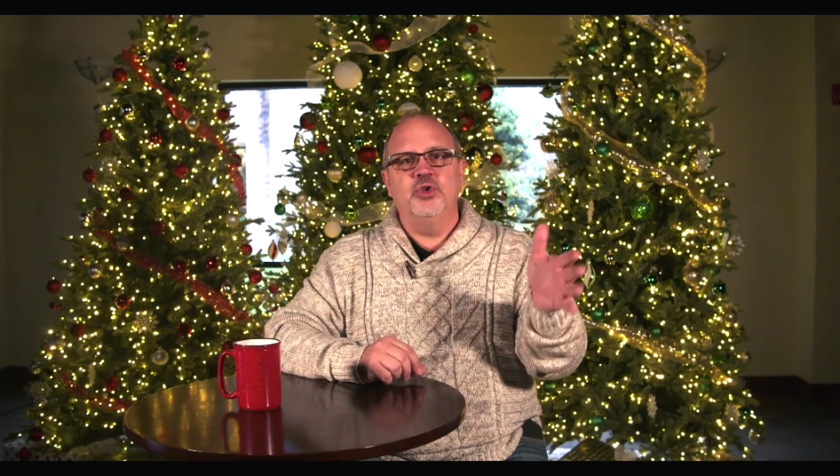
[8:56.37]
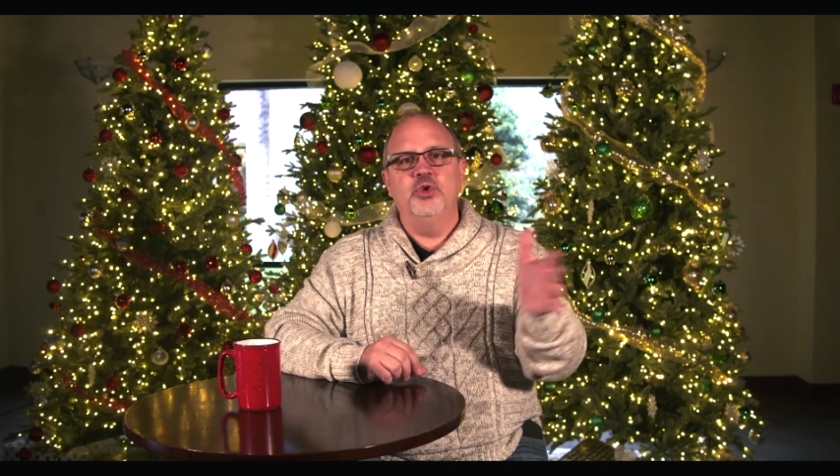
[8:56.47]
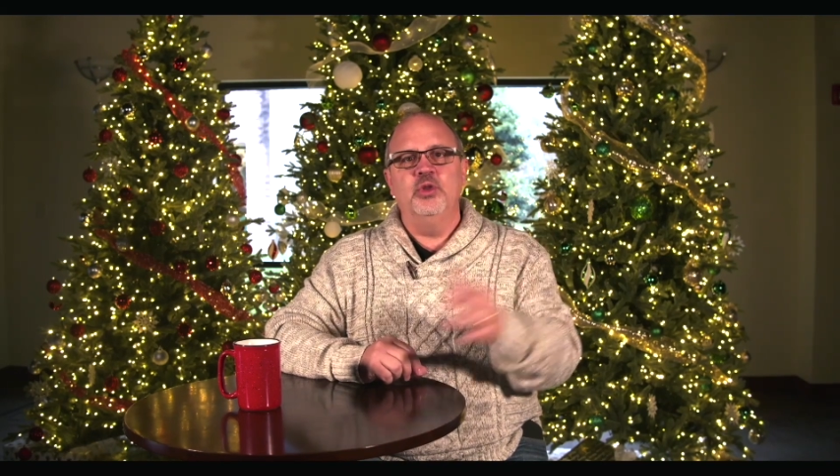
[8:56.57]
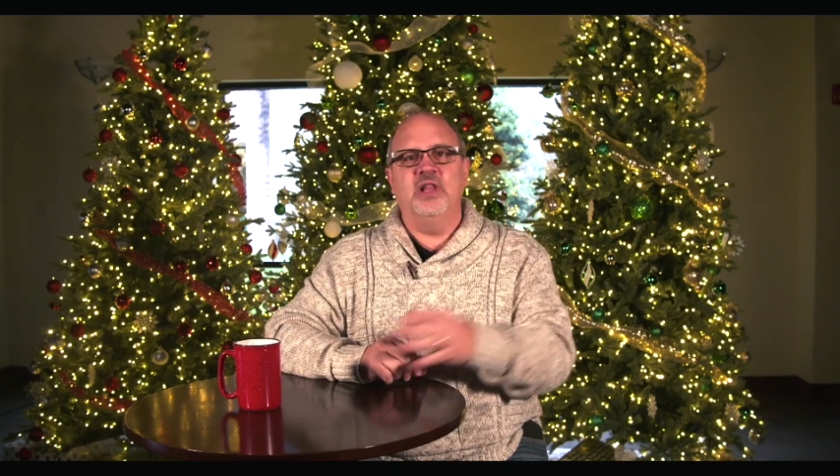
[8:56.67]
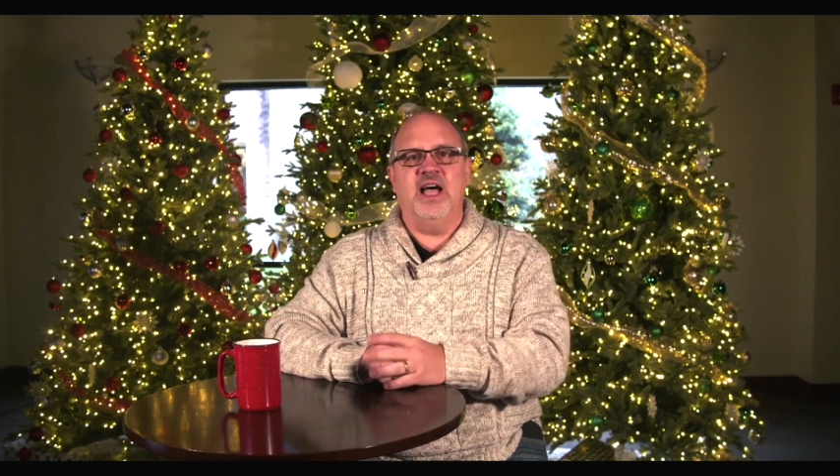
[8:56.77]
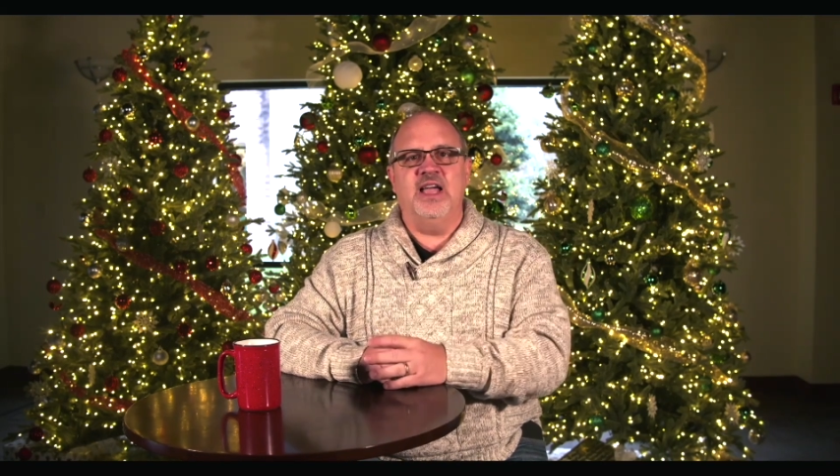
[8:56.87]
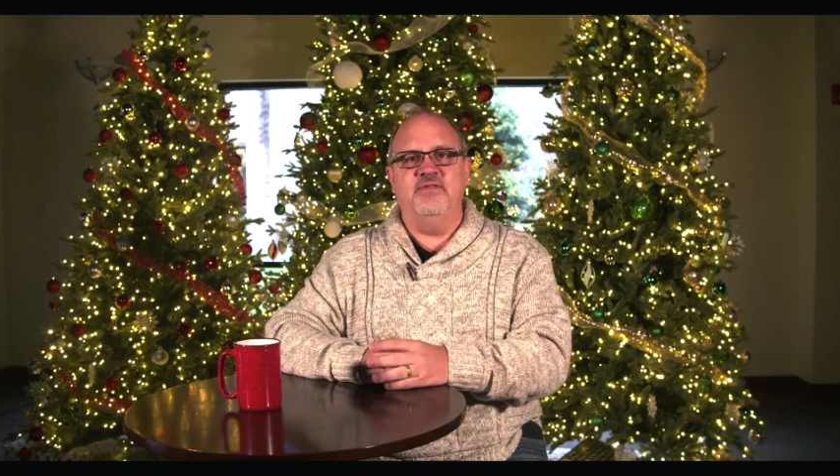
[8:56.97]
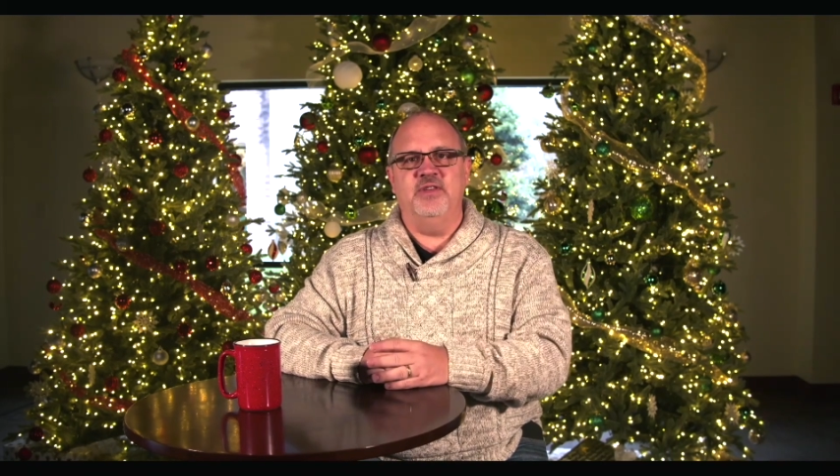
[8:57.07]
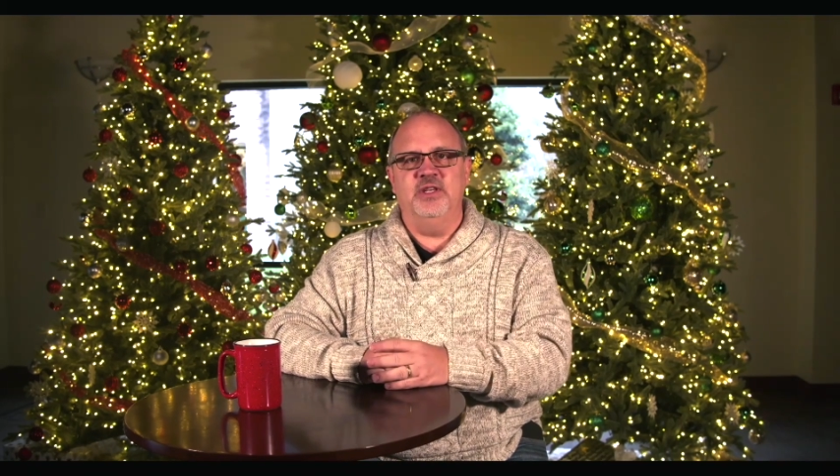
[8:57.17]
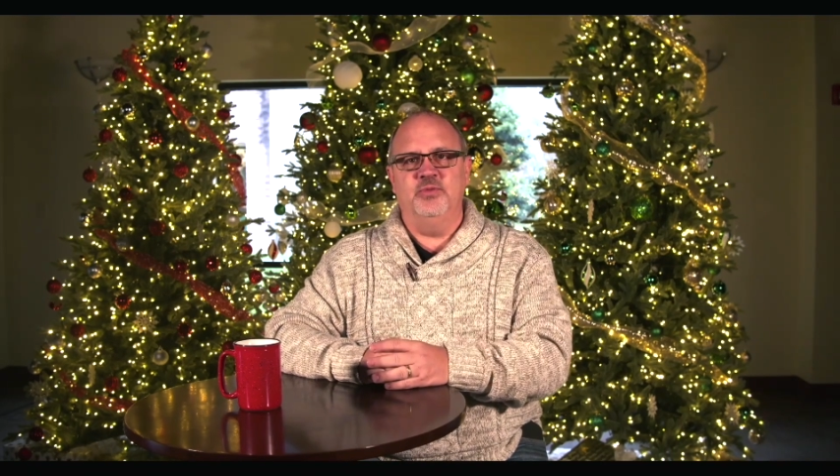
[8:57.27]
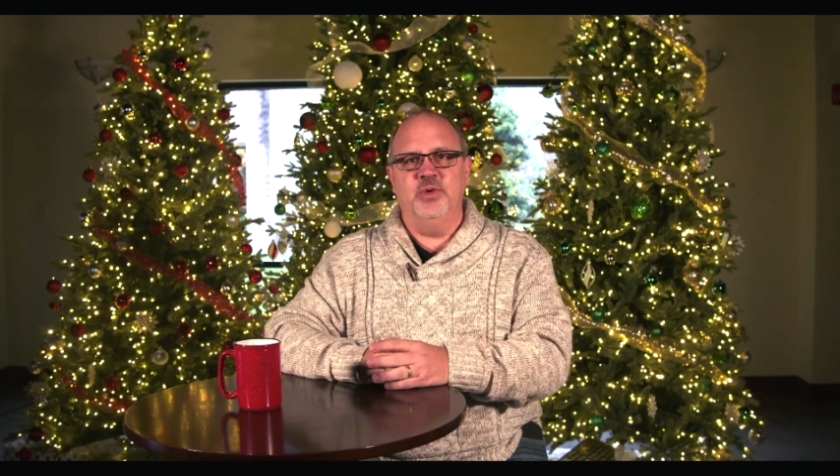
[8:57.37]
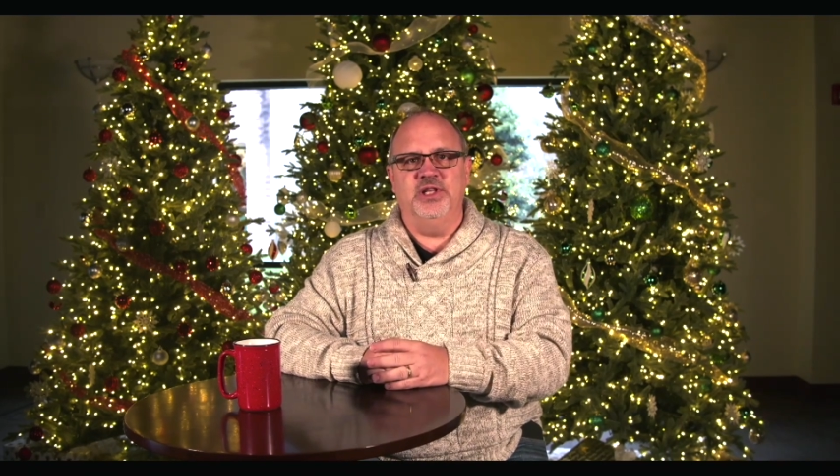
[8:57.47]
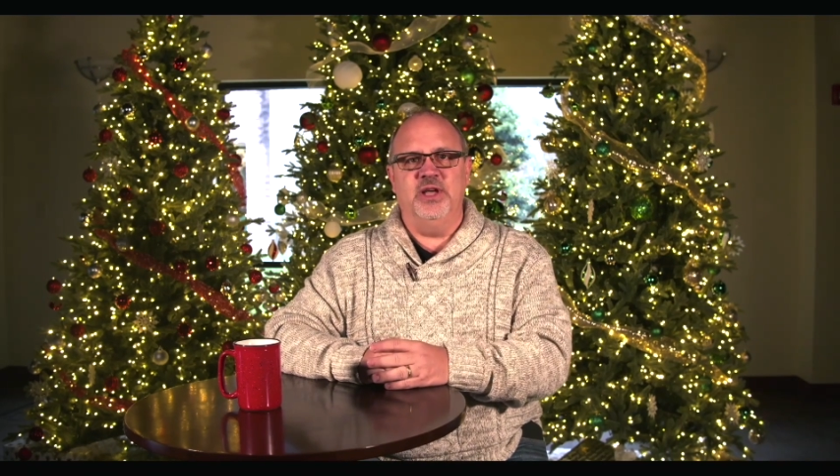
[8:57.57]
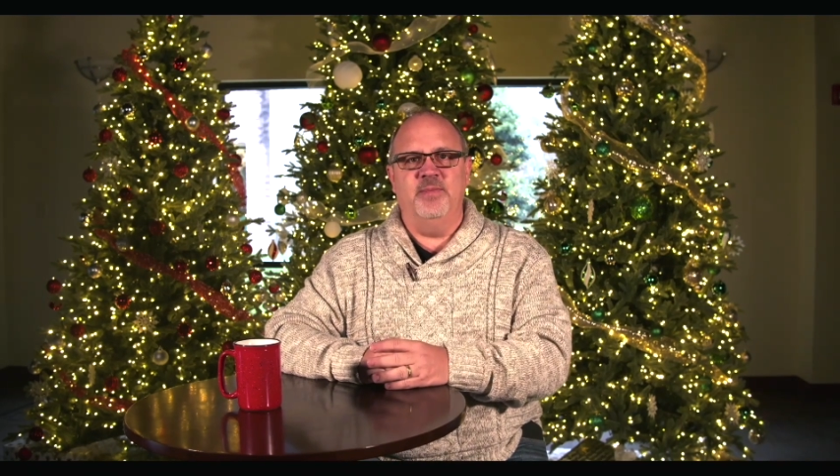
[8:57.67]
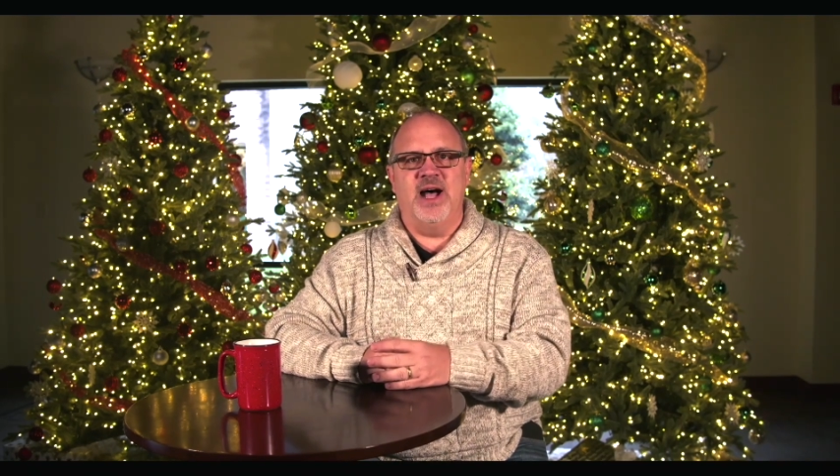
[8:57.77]
true life is
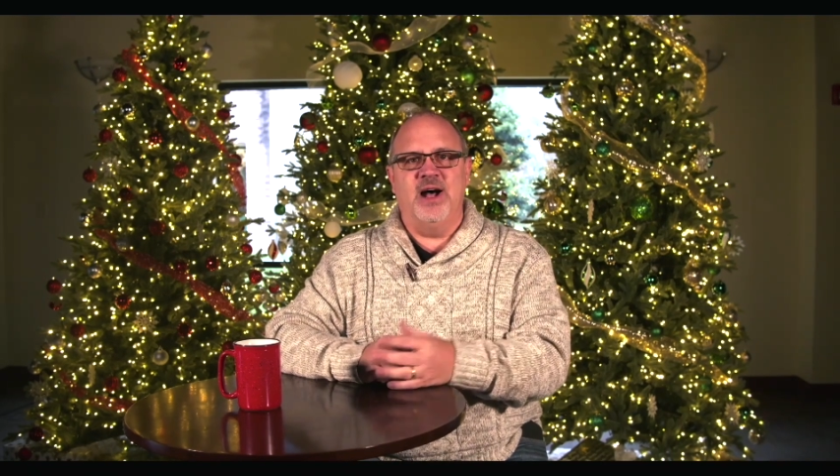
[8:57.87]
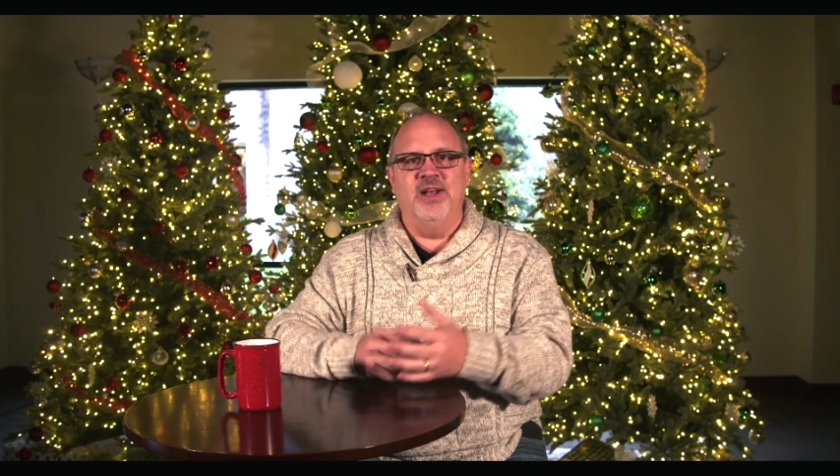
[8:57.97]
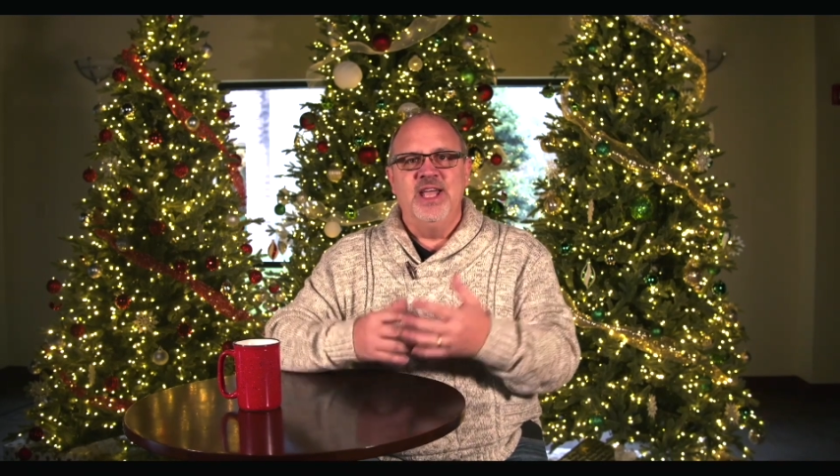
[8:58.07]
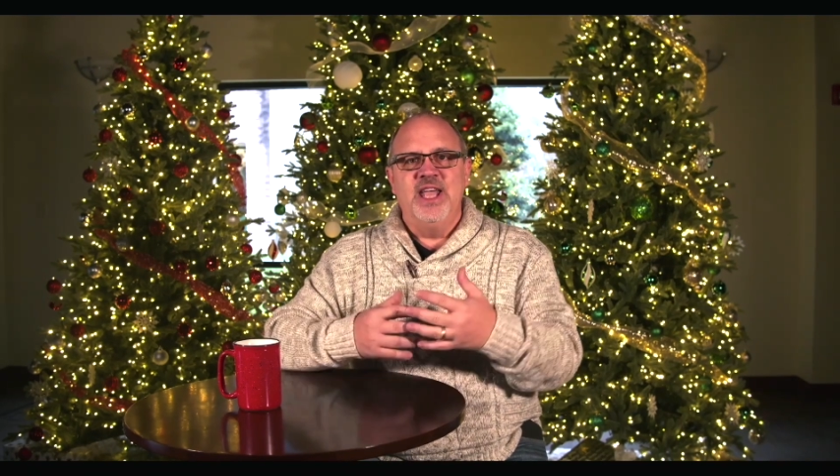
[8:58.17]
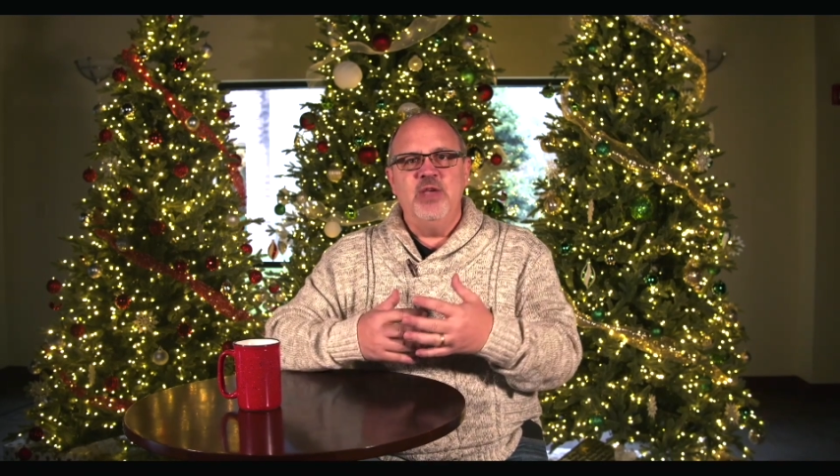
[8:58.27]
really about.